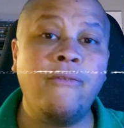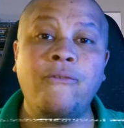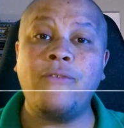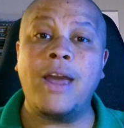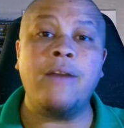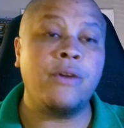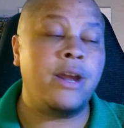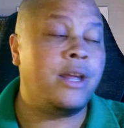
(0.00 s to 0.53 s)

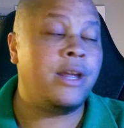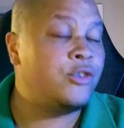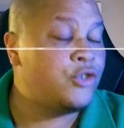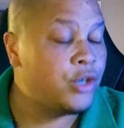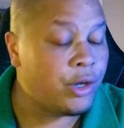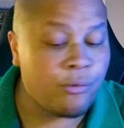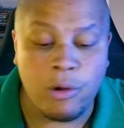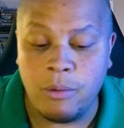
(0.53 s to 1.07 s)
favorite in
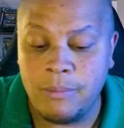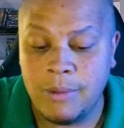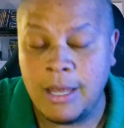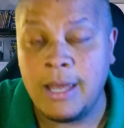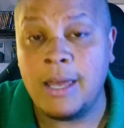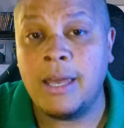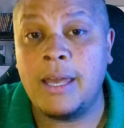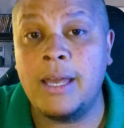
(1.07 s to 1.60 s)
general
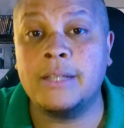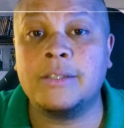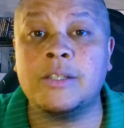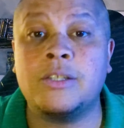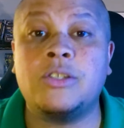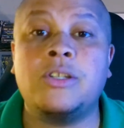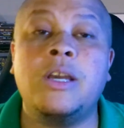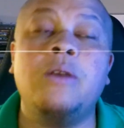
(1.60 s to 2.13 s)
is a
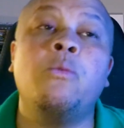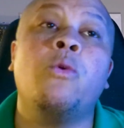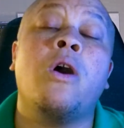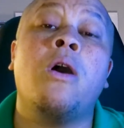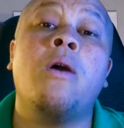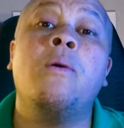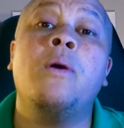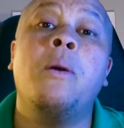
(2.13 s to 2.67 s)
scene
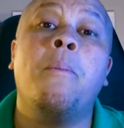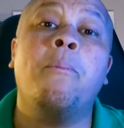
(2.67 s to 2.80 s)
where